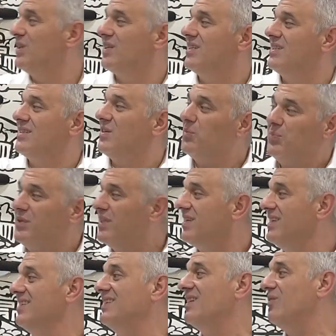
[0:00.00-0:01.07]
look
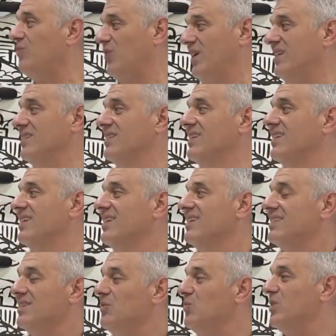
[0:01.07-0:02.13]
completely different
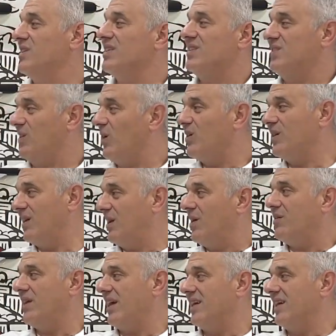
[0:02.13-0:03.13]
than what it started out